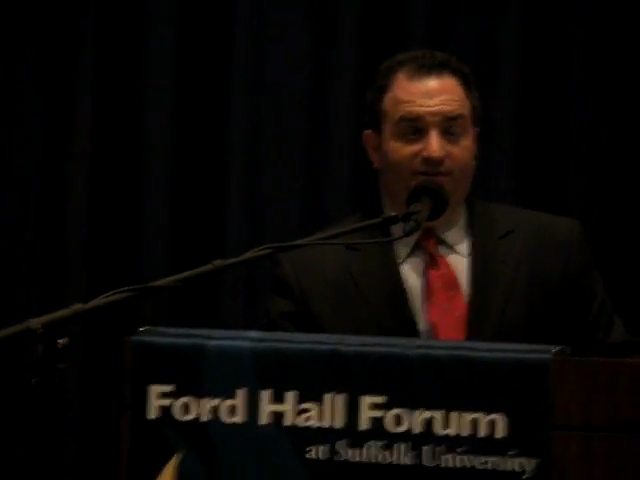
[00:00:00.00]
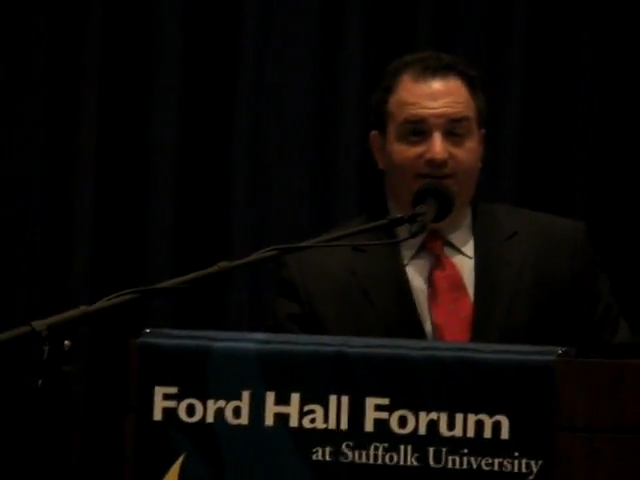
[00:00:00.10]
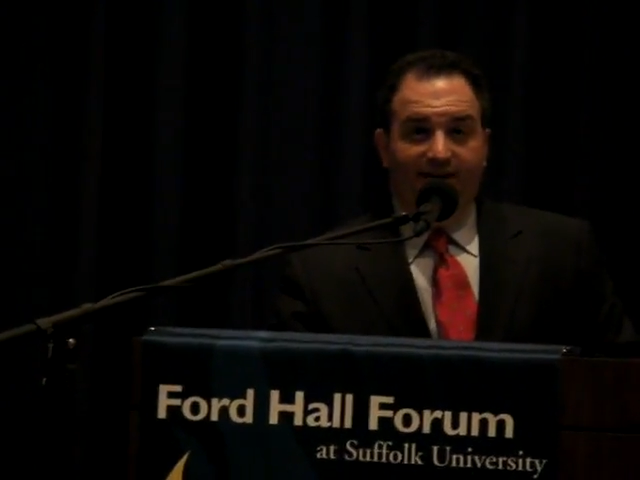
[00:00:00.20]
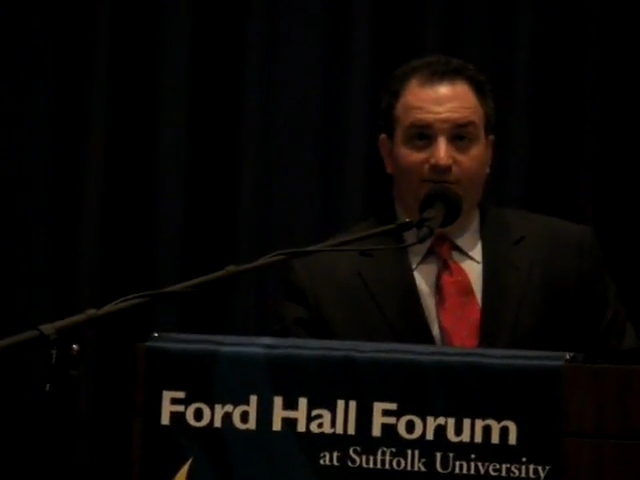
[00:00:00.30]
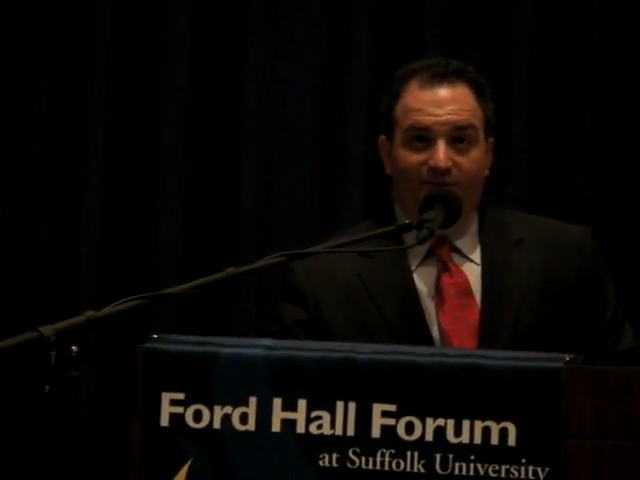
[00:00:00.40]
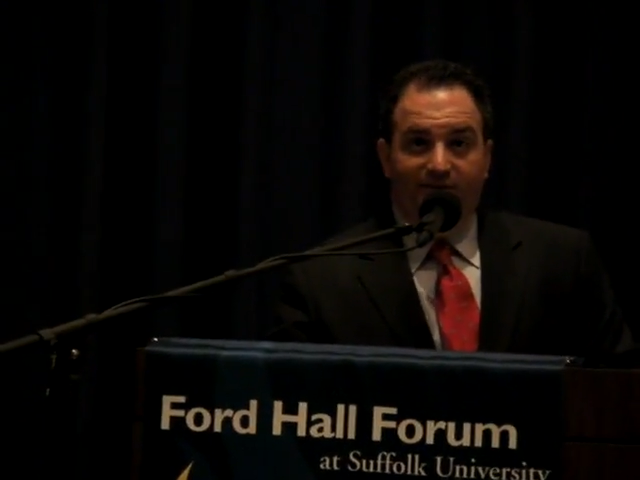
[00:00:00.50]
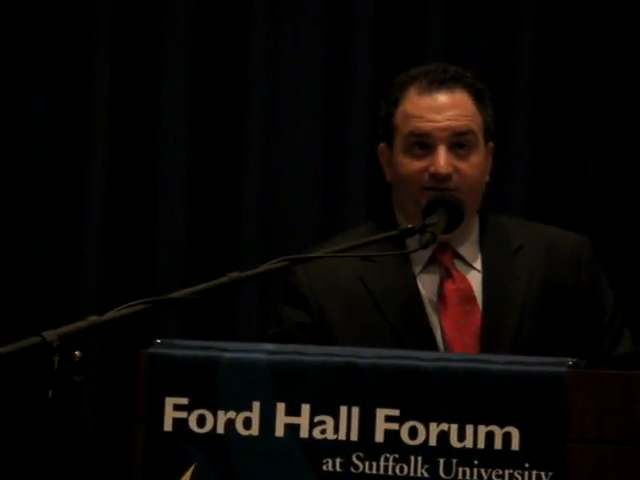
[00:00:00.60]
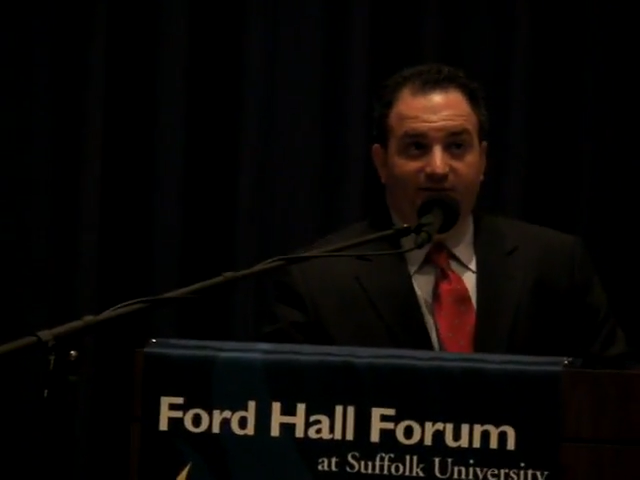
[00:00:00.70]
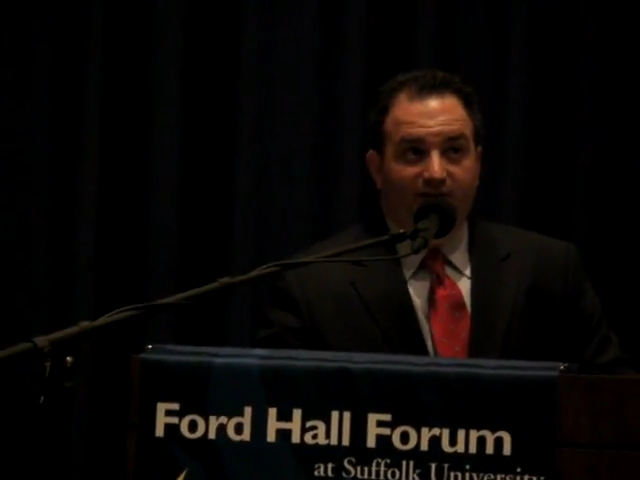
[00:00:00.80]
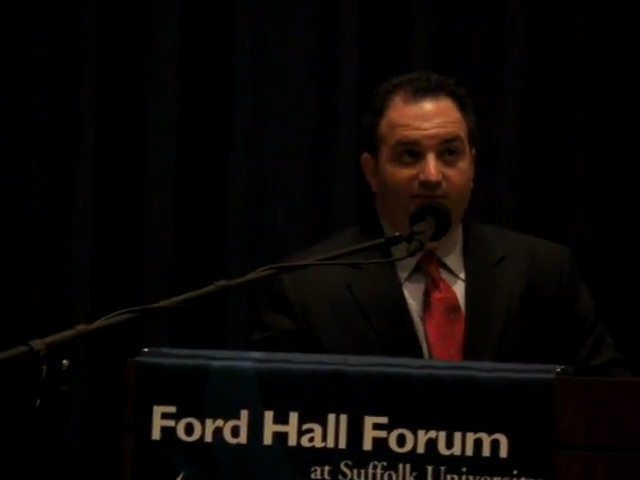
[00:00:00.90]
can within the
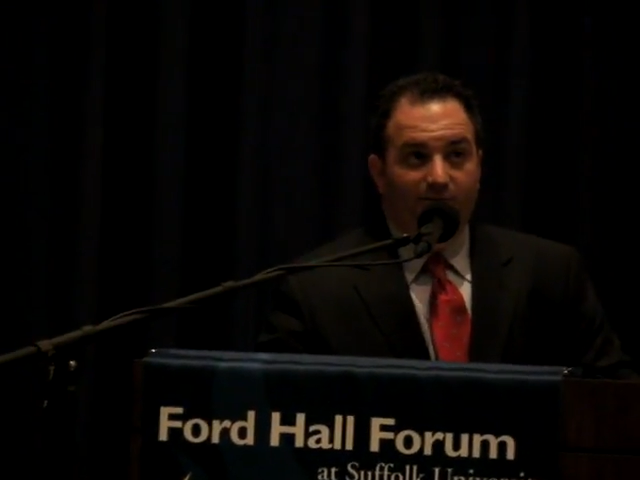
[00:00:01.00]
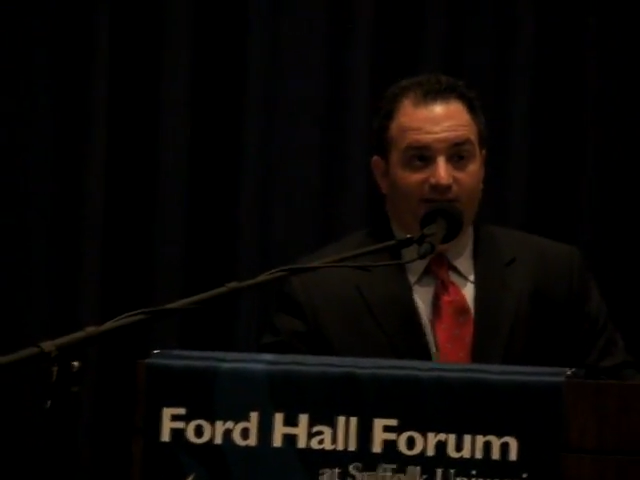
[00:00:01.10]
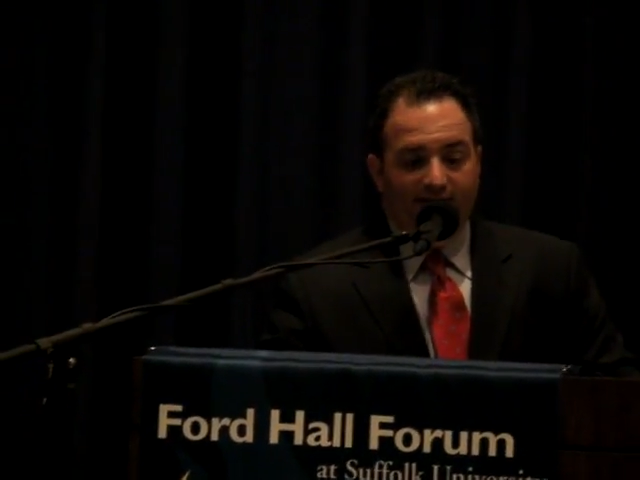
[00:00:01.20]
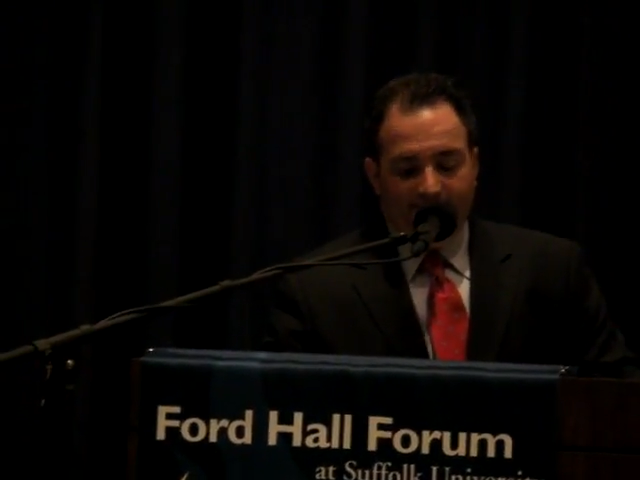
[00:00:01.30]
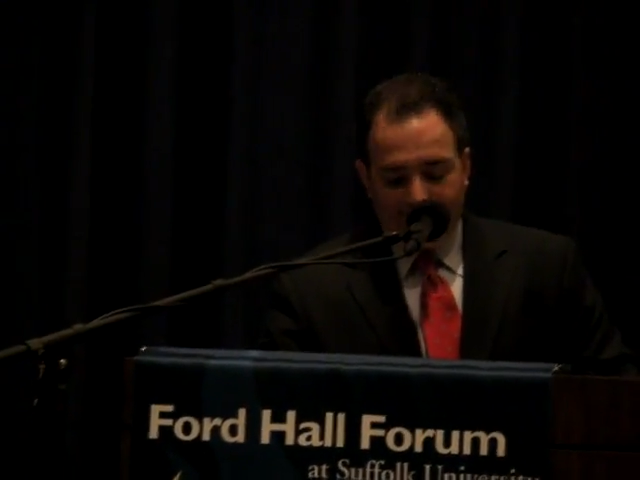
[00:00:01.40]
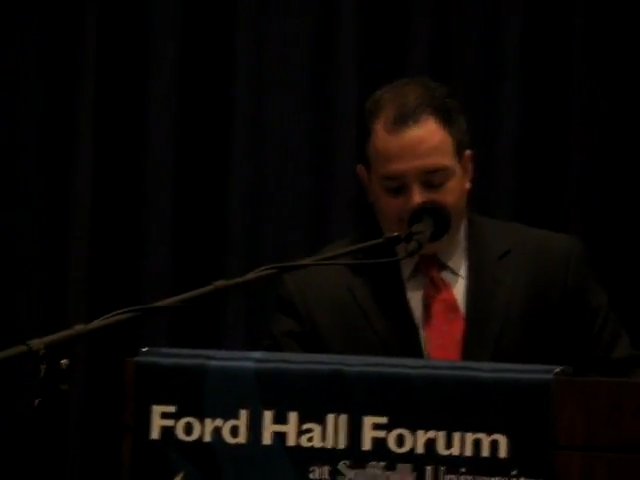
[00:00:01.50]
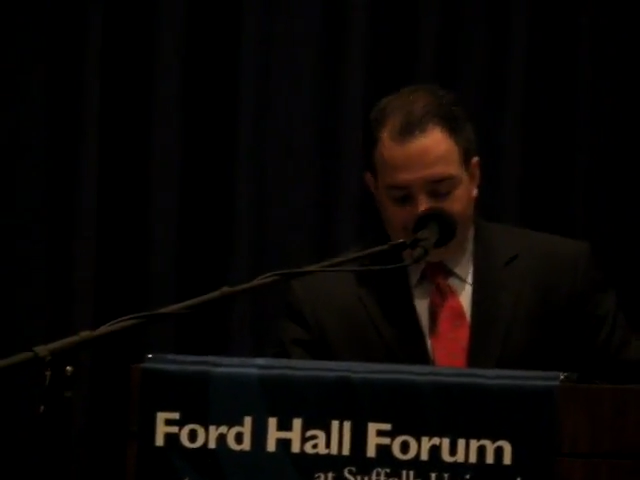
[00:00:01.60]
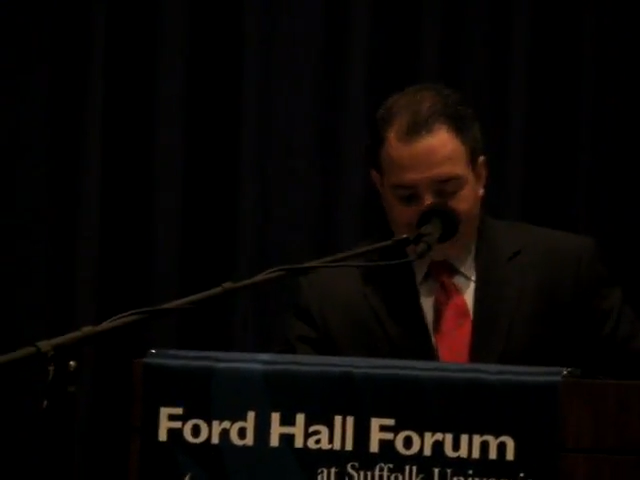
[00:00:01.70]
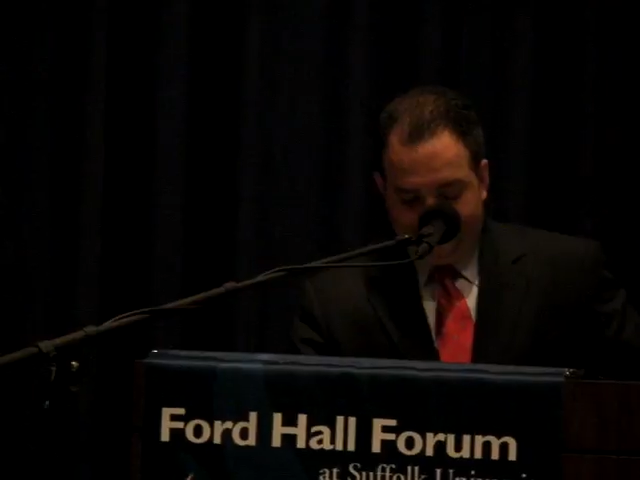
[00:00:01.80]
time that we have.